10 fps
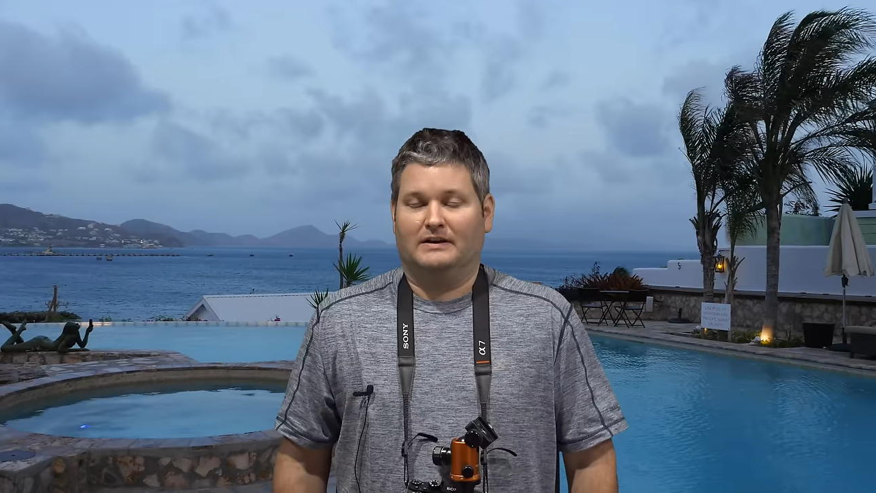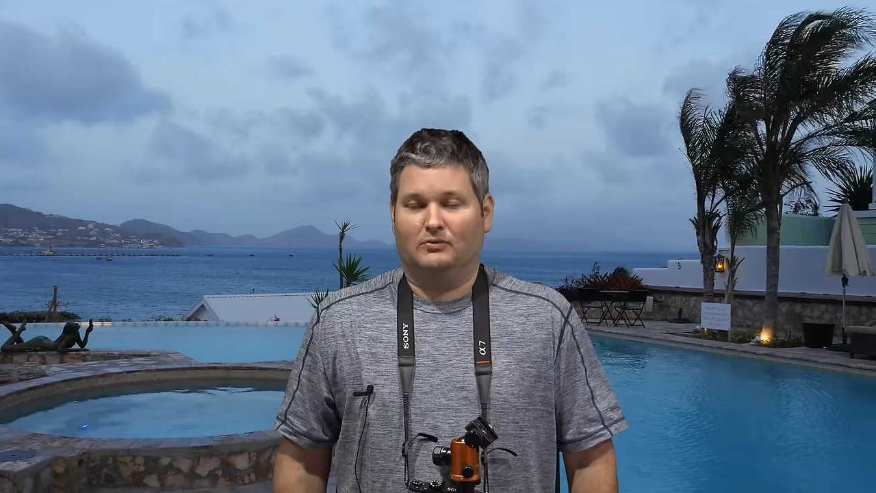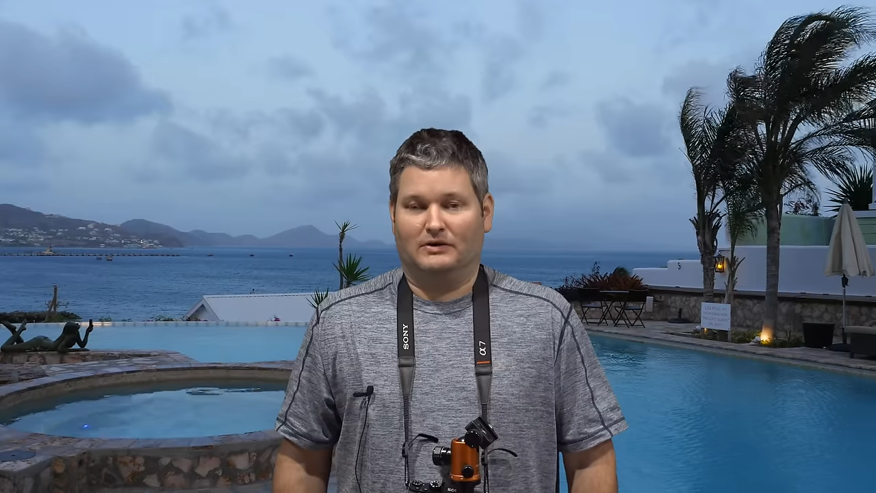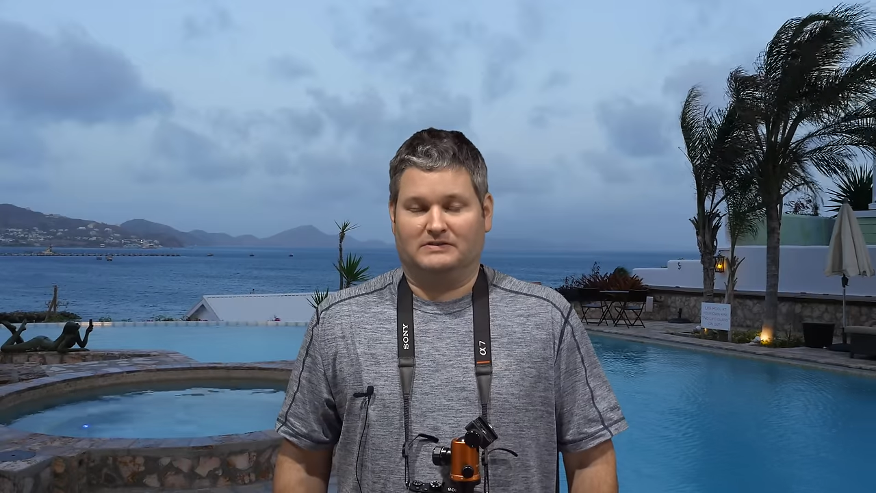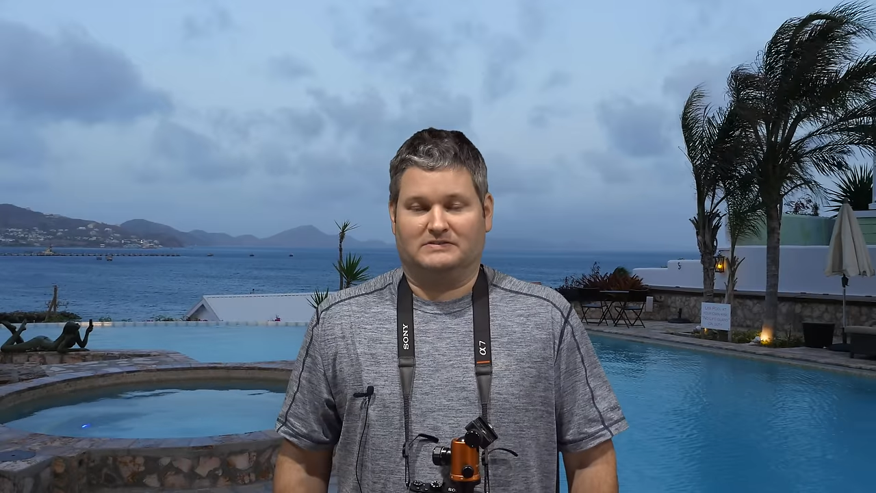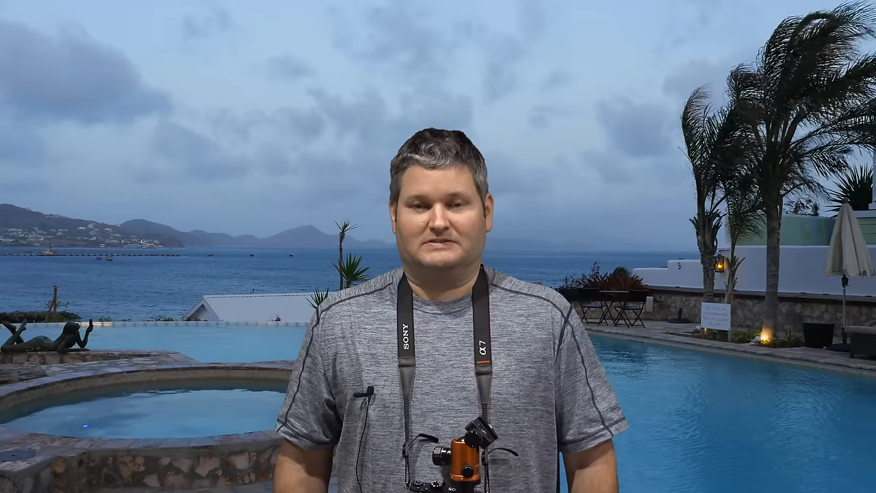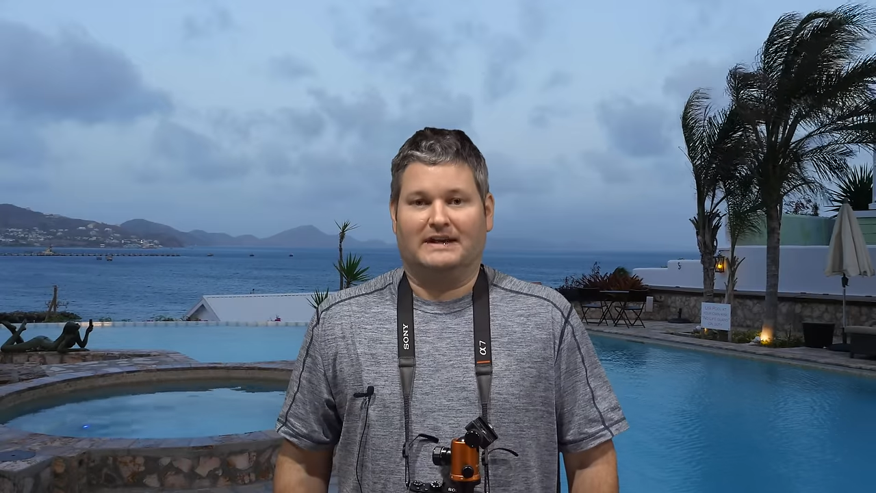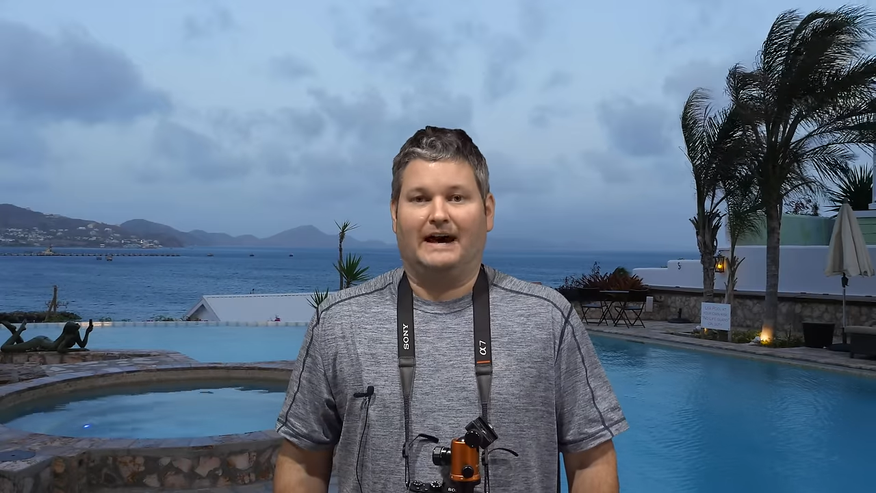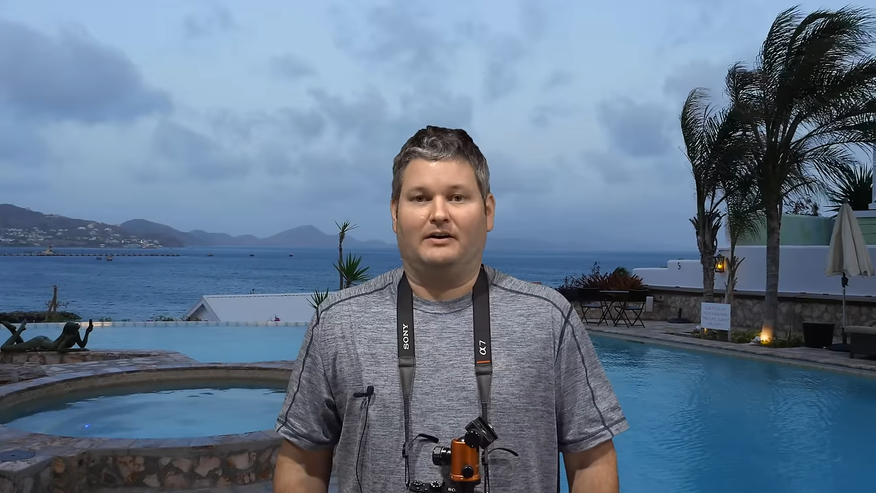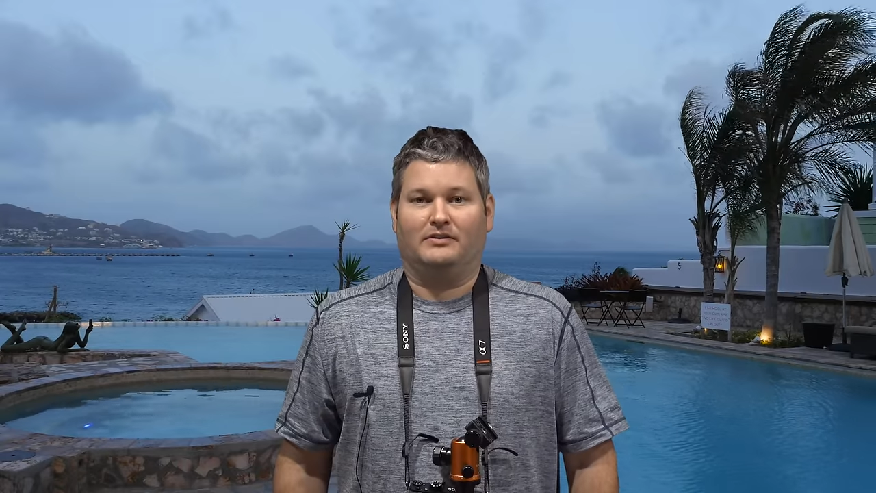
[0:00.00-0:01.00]
when it's just
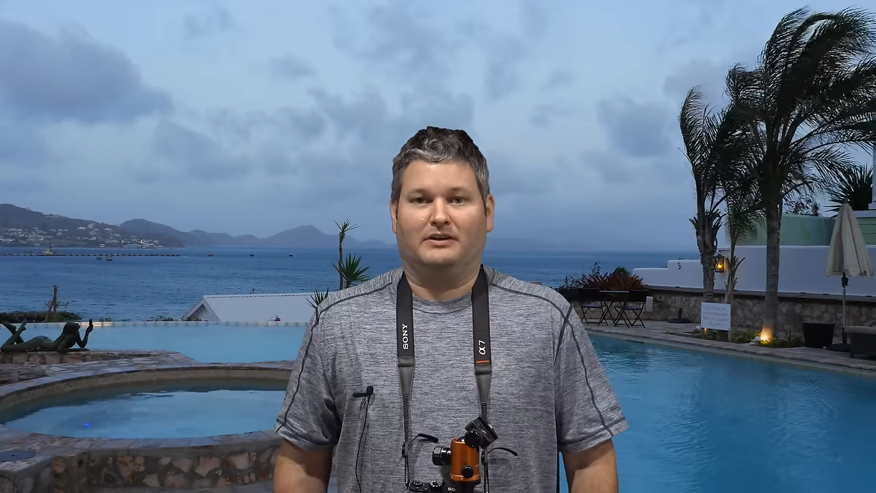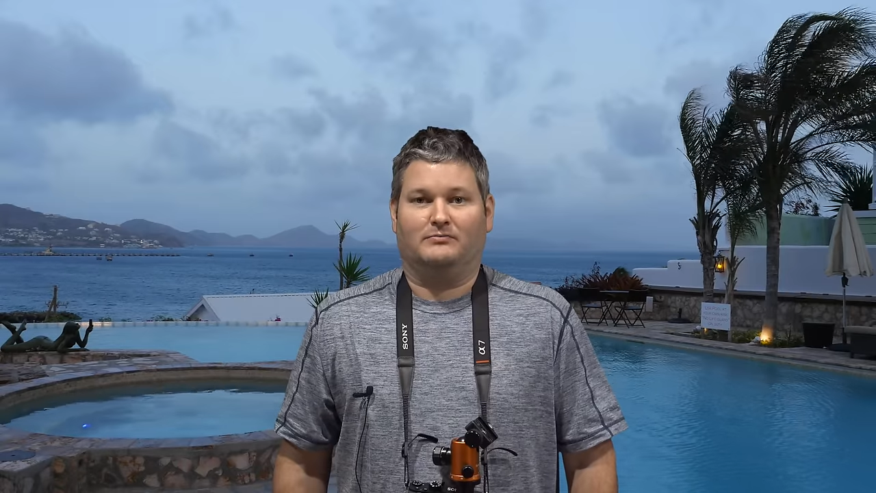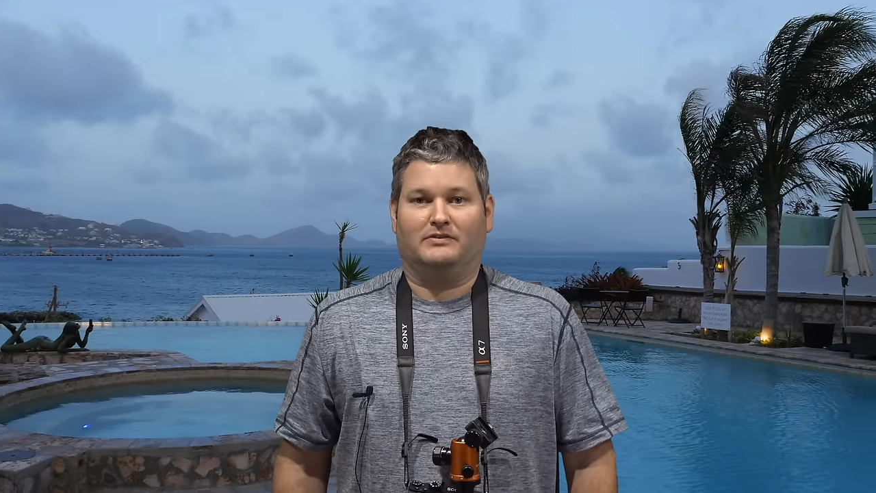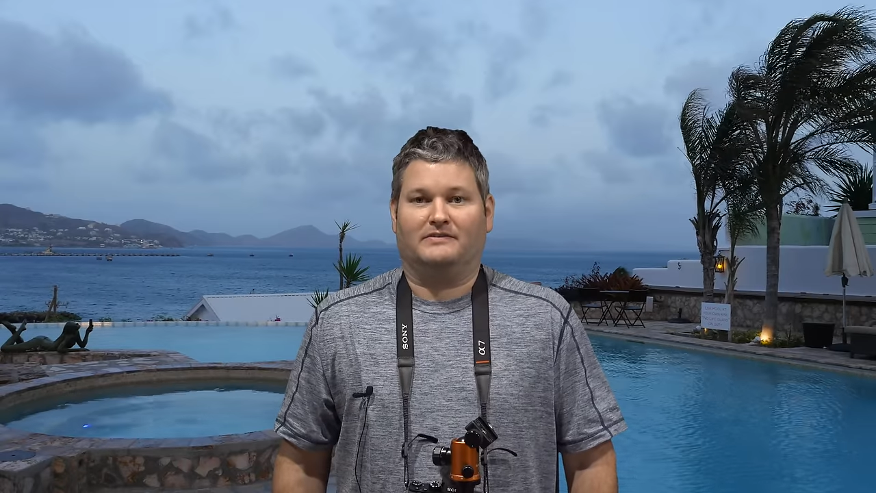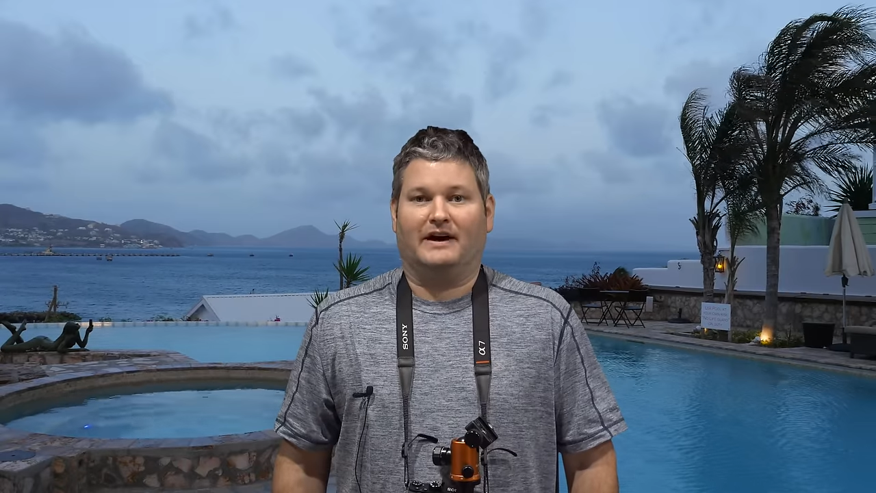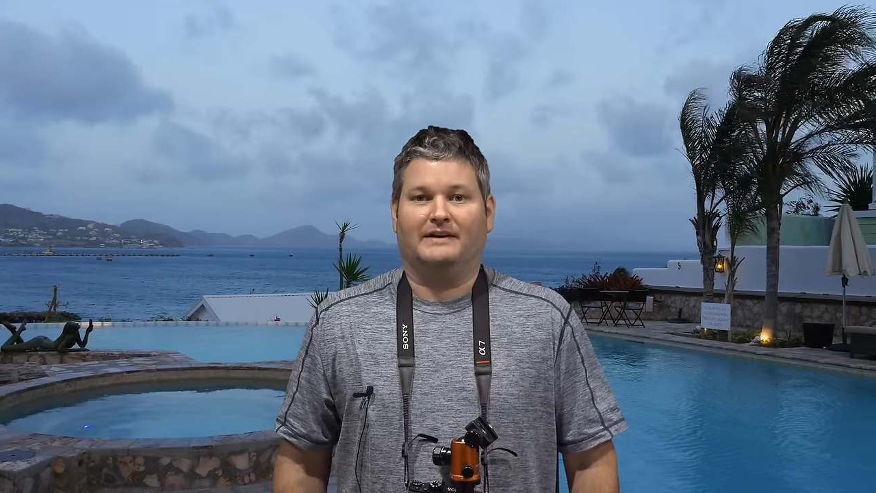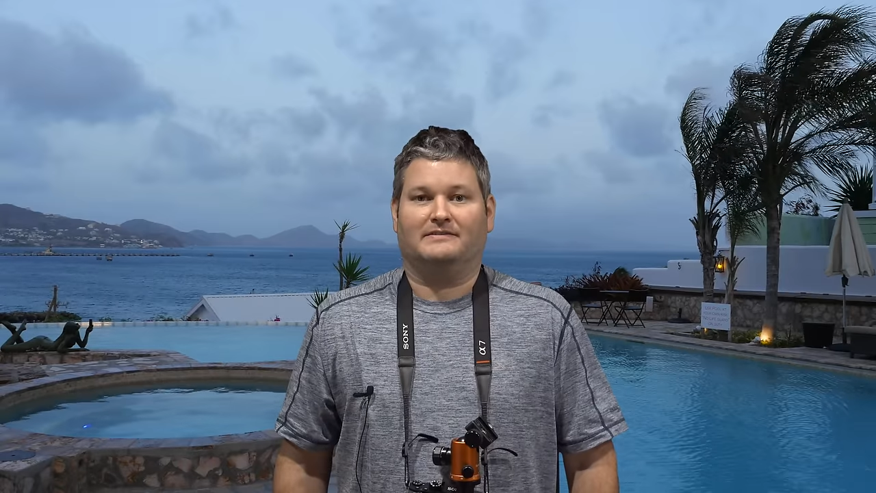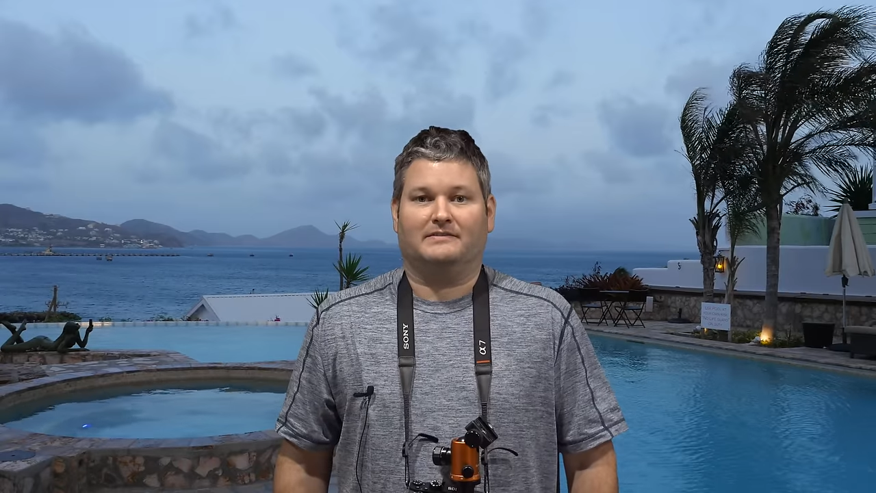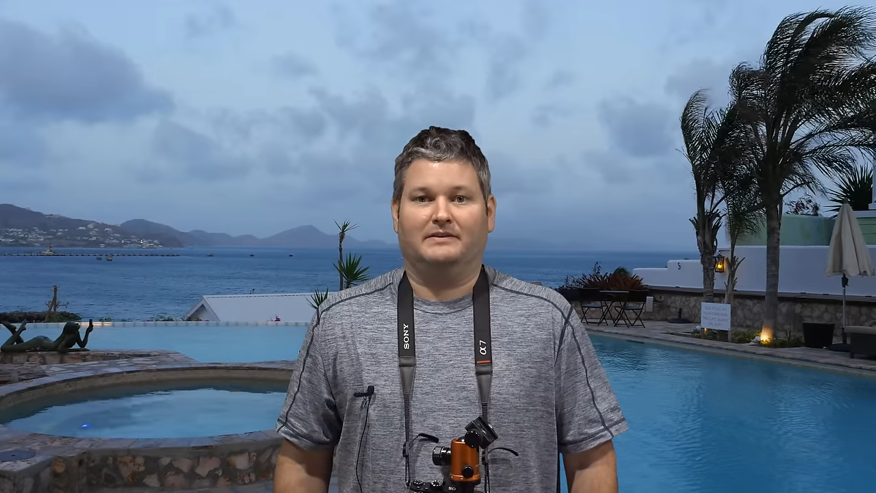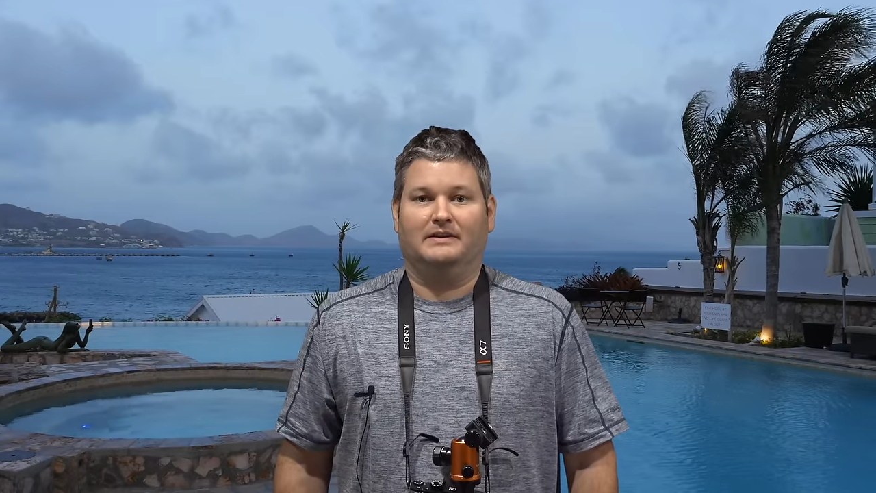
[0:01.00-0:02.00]
dialed in
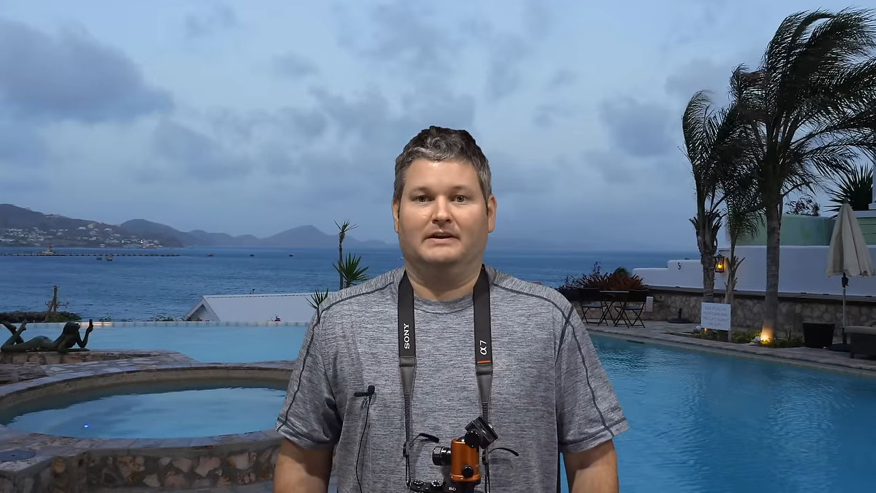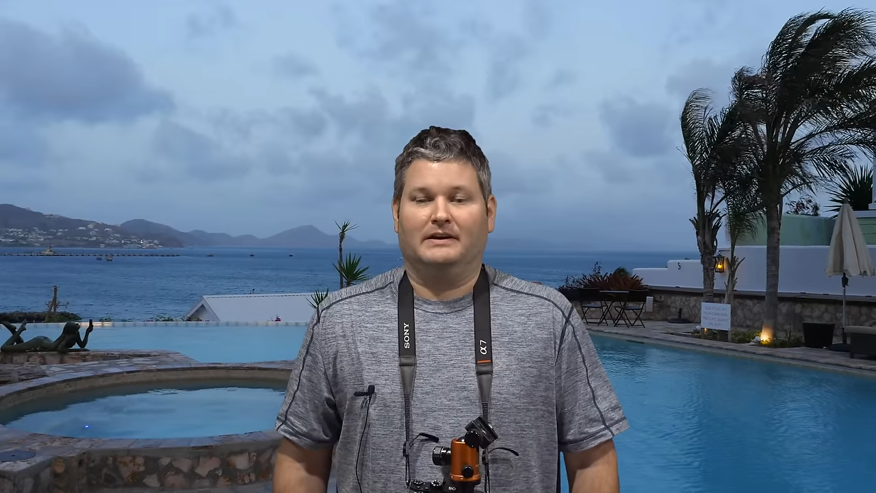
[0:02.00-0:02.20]
precisely.